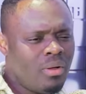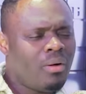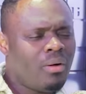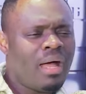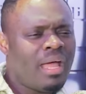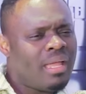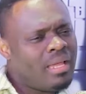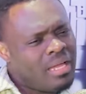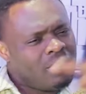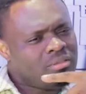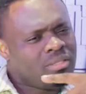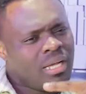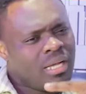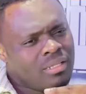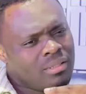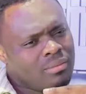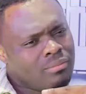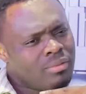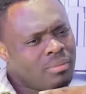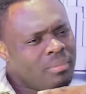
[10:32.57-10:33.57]
I
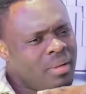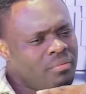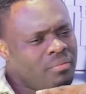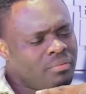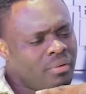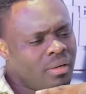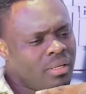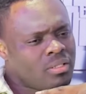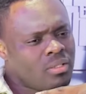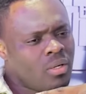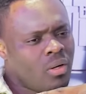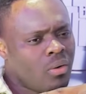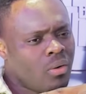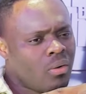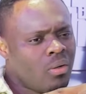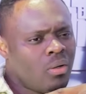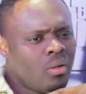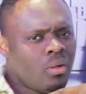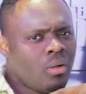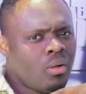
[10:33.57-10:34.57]
drank with my friends.
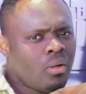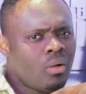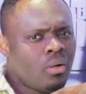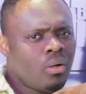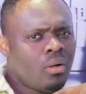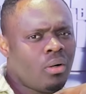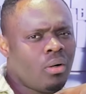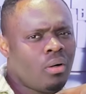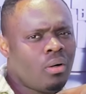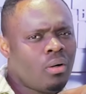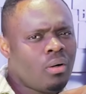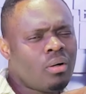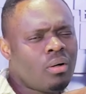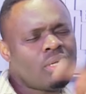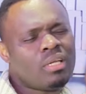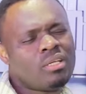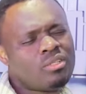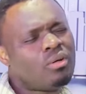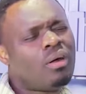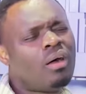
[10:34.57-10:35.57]

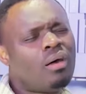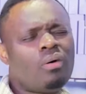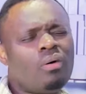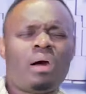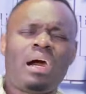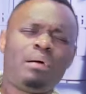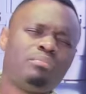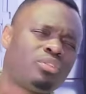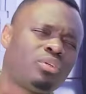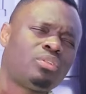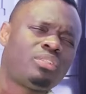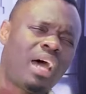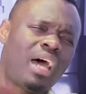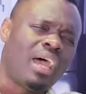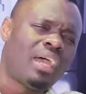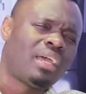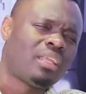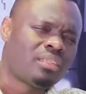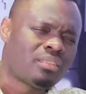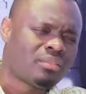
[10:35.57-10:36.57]
I'm so
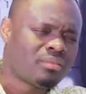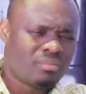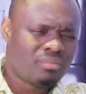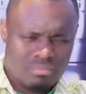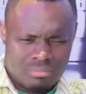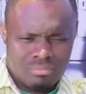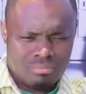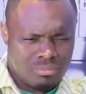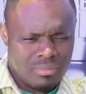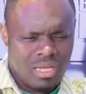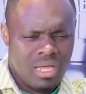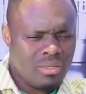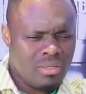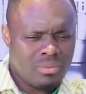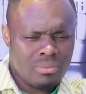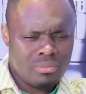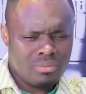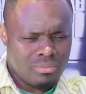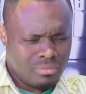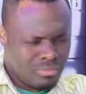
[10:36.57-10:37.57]
tired.
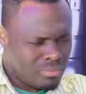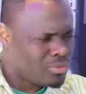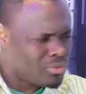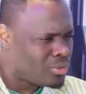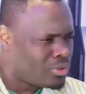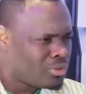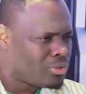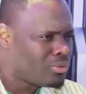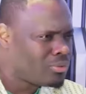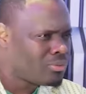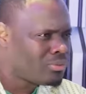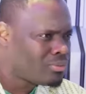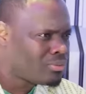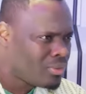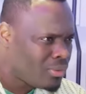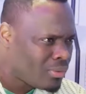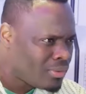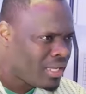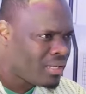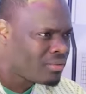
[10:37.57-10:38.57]
Could you
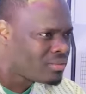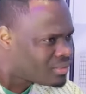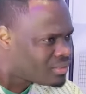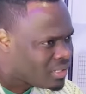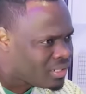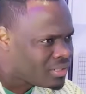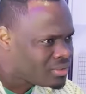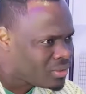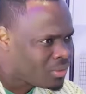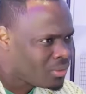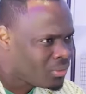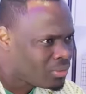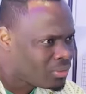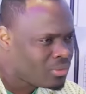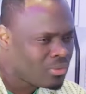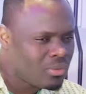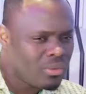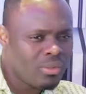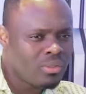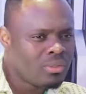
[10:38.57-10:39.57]
go downstairs or could you
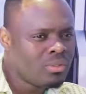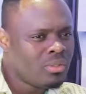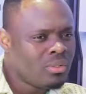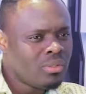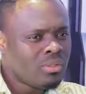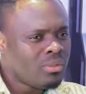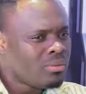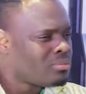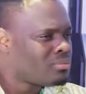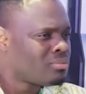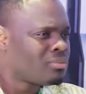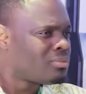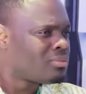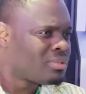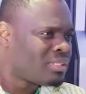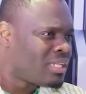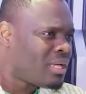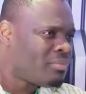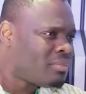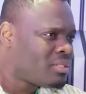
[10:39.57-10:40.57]
go
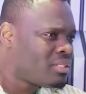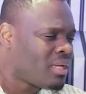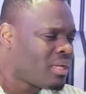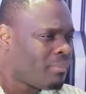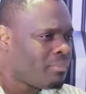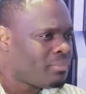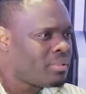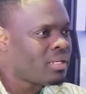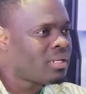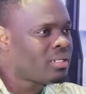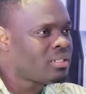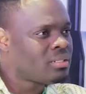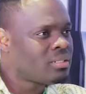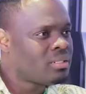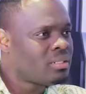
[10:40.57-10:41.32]
get me some beers?